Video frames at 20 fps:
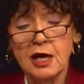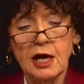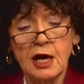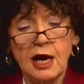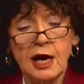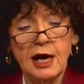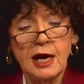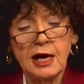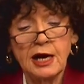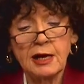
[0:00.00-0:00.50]

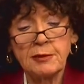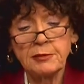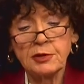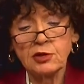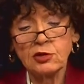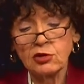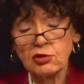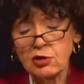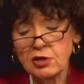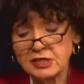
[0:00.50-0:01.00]

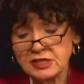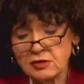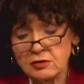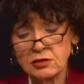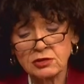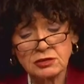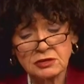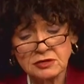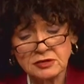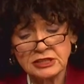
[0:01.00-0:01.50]

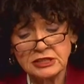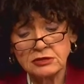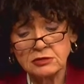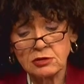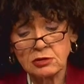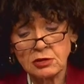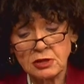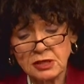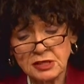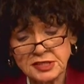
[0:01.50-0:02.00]
Lori
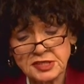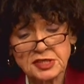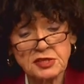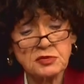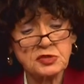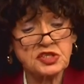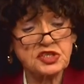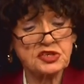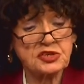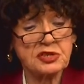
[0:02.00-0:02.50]
also
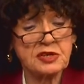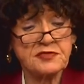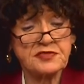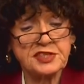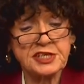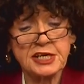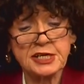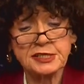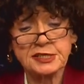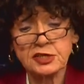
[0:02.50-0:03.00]
served
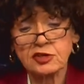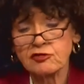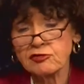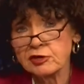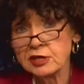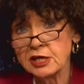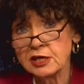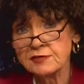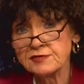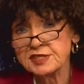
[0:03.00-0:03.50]
as a
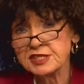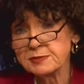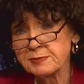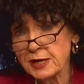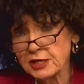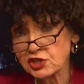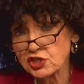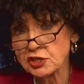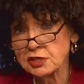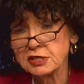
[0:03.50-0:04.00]
creative
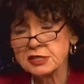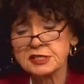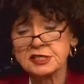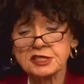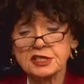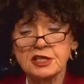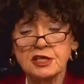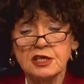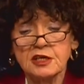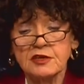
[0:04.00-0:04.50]

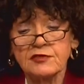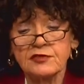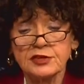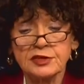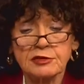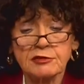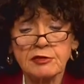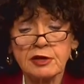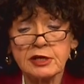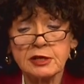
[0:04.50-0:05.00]
specialist for the
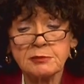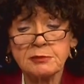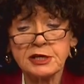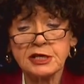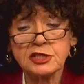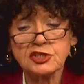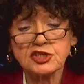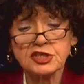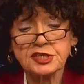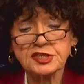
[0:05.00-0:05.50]
Greater
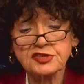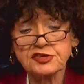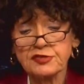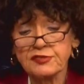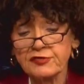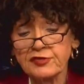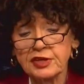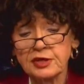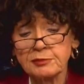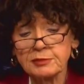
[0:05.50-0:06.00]
Manchester
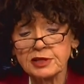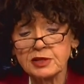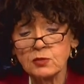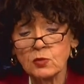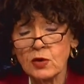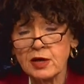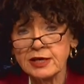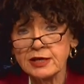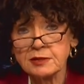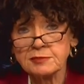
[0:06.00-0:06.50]
Family
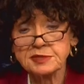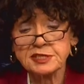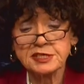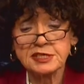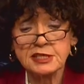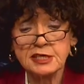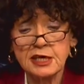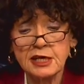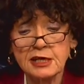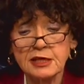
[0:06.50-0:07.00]

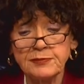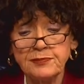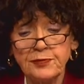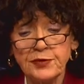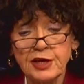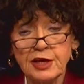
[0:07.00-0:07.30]
YMCA.